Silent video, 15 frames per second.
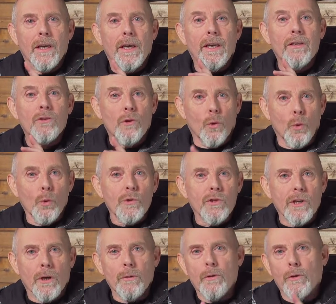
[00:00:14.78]
it's
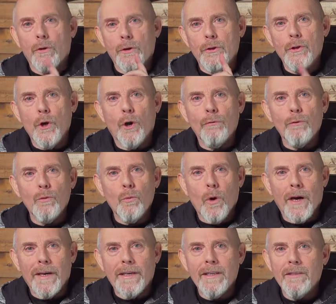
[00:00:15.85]
also got a novel
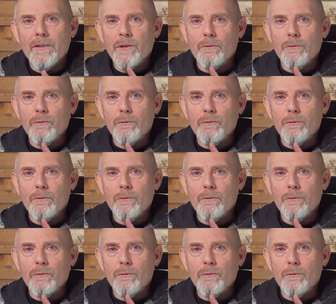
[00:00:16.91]
way